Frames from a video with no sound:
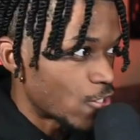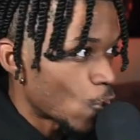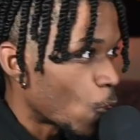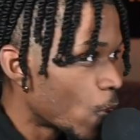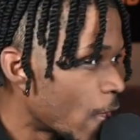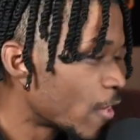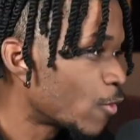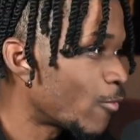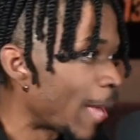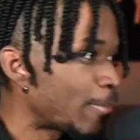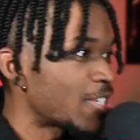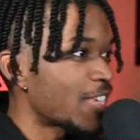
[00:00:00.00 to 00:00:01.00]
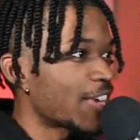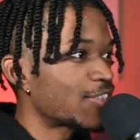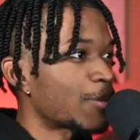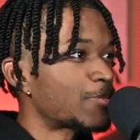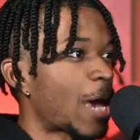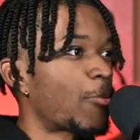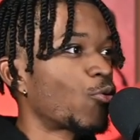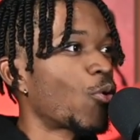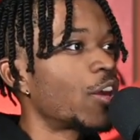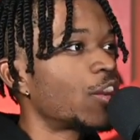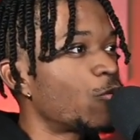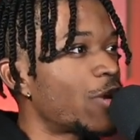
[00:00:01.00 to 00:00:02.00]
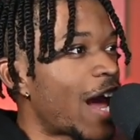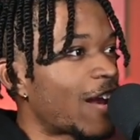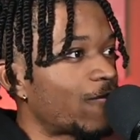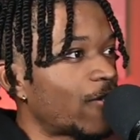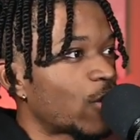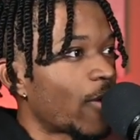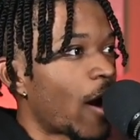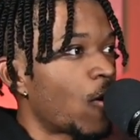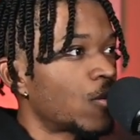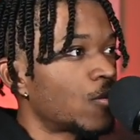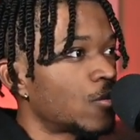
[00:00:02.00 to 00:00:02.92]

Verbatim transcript: So the Raptors has some type of run that we got to figure out.